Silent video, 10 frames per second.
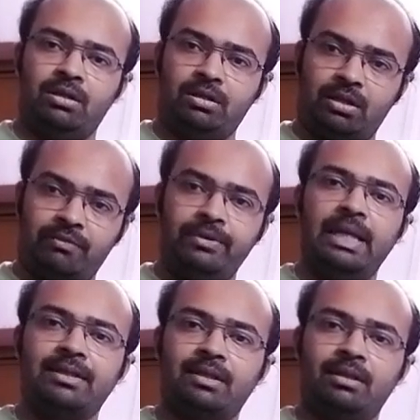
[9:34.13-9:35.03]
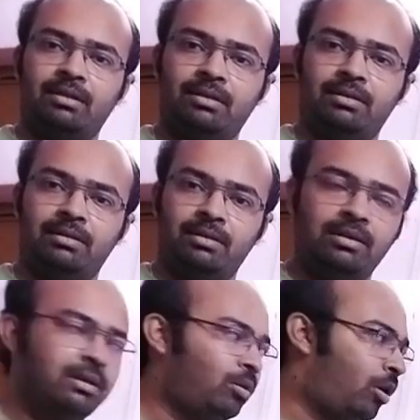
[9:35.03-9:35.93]
the definition
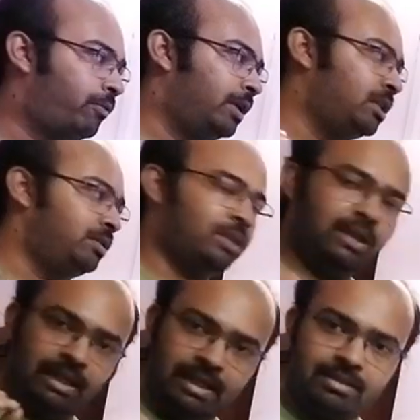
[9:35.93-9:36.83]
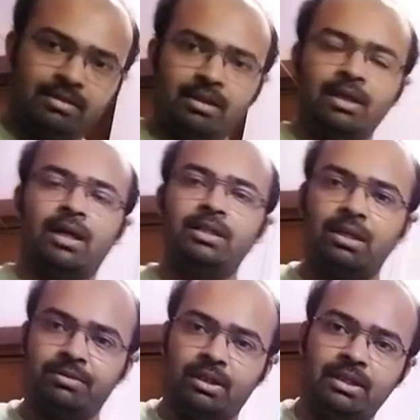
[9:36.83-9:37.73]
of consumption is
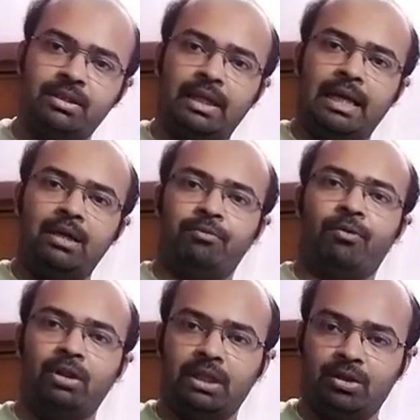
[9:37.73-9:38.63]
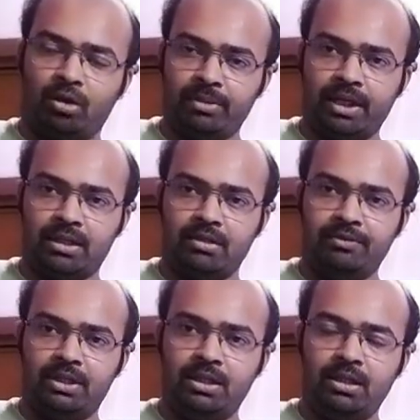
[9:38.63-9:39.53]
the end of all the economic
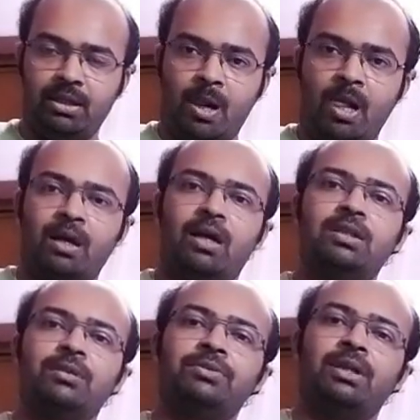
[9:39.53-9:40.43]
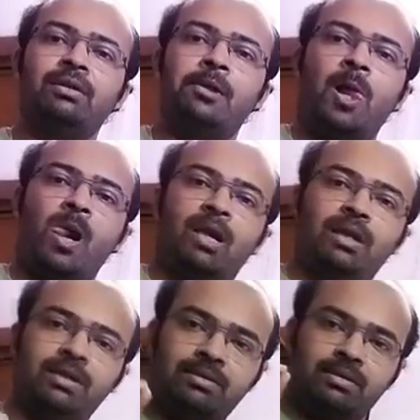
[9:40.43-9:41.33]
activity. Consumption
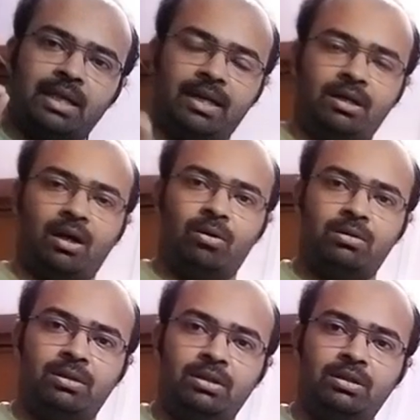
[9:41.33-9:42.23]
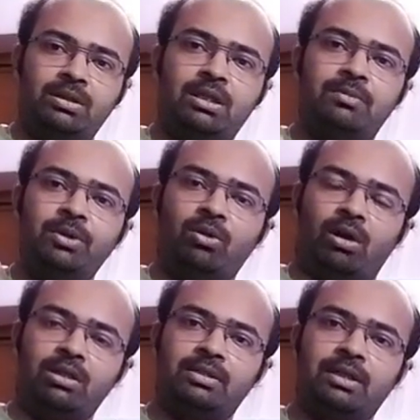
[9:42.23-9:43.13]
is carried out just
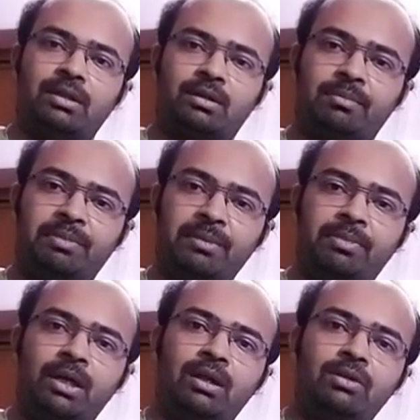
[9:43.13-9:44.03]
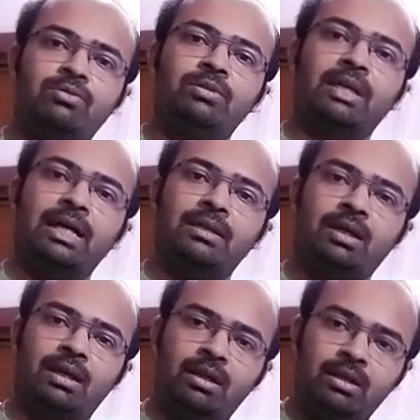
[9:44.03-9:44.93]
because the people should get
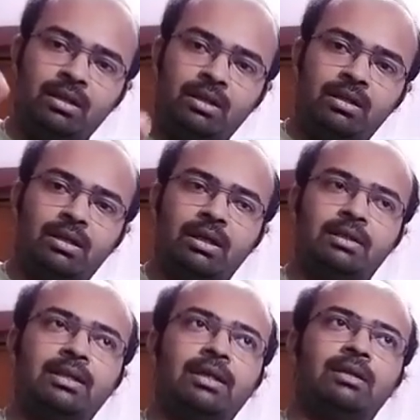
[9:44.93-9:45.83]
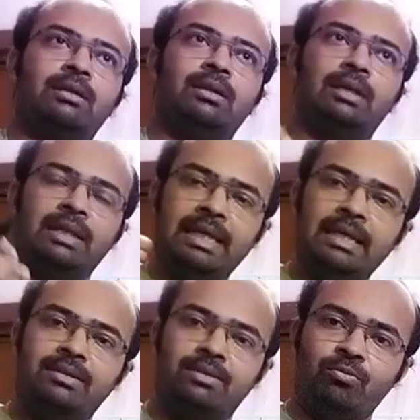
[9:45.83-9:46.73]
their
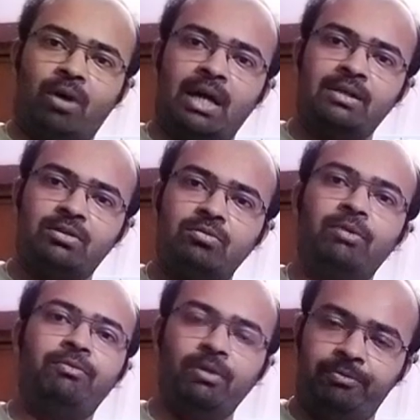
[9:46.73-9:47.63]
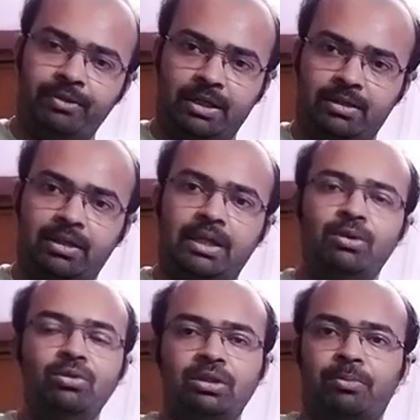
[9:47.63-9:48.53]
needs, wants to be fulfilled. They
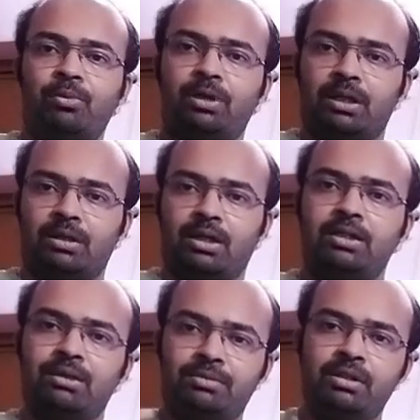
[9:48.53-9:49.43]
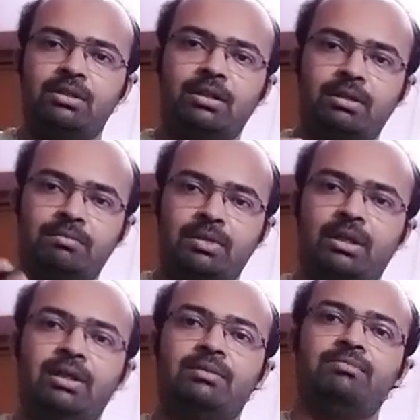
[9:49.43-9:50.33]
use the product. Consumption
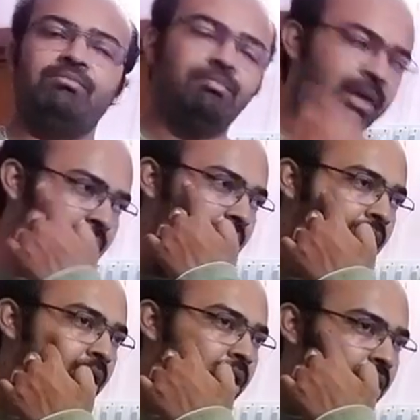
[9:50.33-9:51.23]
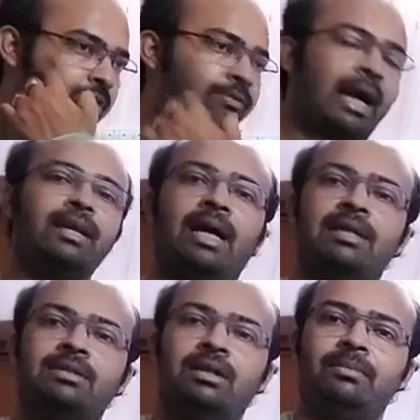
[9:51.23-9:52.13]
is mainly defined
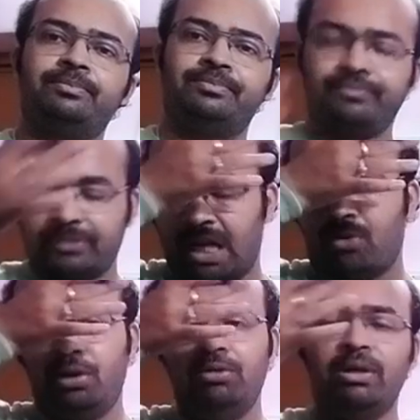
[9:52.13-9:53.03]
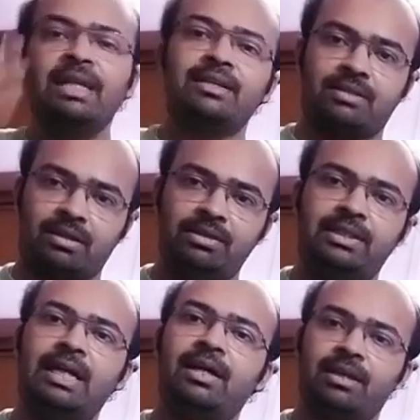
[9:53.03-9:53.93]
as according to
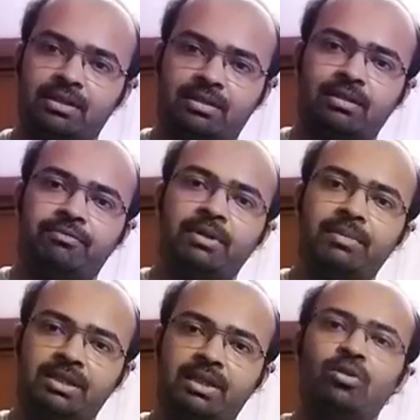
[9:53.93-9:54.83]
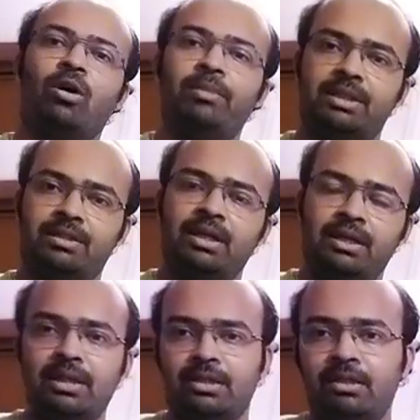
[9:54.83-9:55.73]
J.R. Hisk, the famous economist.
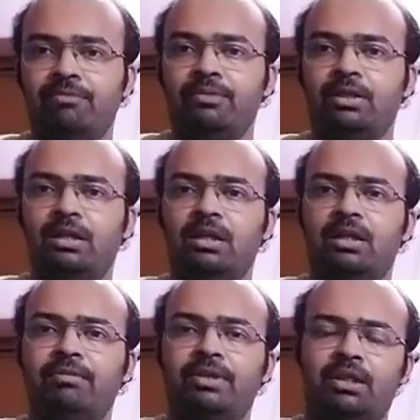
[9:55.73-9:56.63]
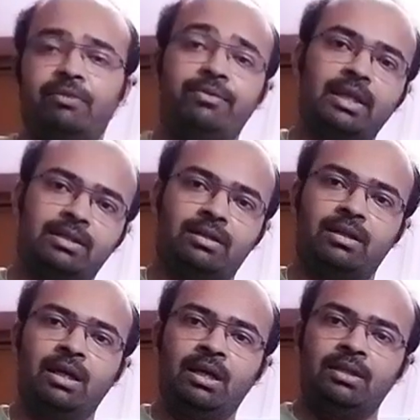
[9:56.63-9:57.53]
He has given the
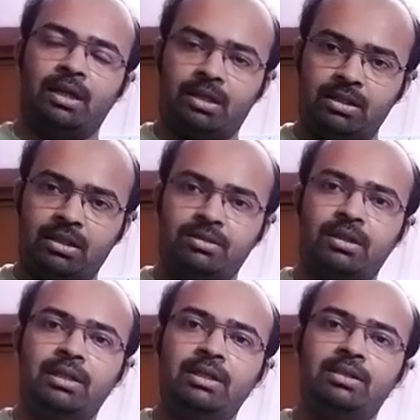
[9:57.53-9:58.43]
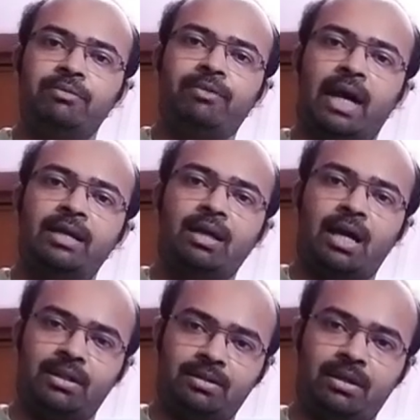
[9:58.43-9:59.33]
definition that consumption is defined
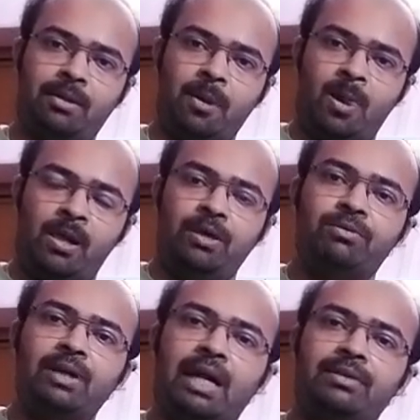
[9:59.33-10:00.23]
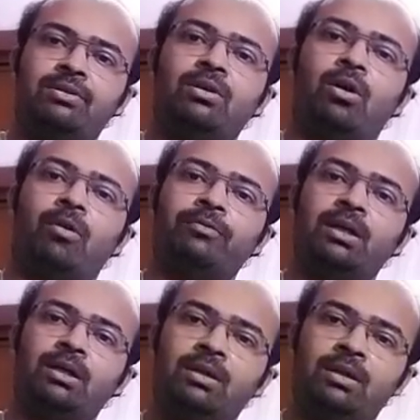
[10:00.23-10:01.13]
as a utilization of
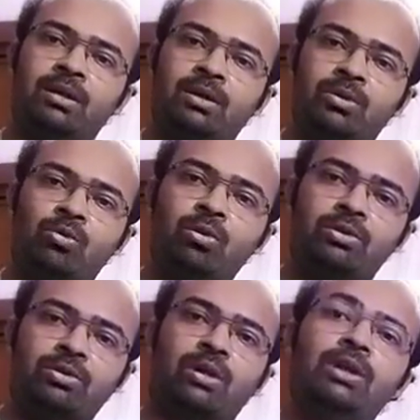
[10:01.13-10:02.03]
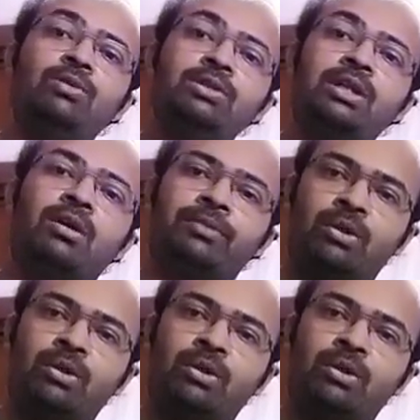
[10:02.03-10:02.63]
the goods or using of